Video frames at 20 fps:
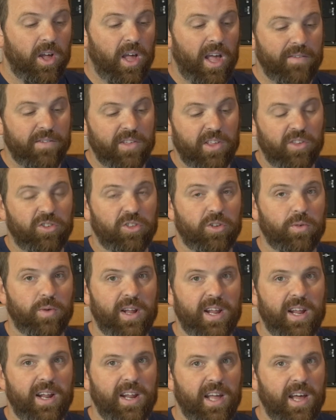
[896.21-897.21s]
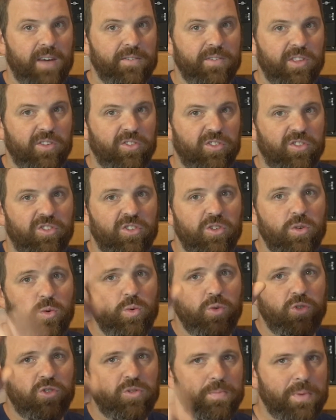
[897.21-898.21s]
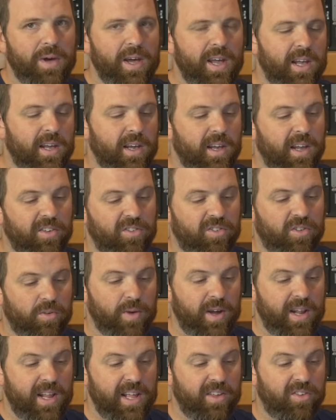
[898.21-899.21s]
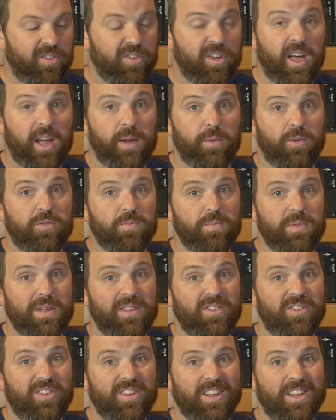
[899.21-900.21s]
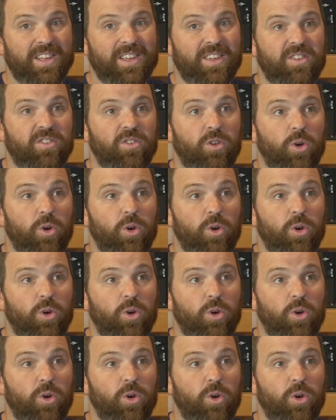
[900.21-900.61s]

everything's on the right-hand half, and there's this huge spike against the right-hand side, which means it is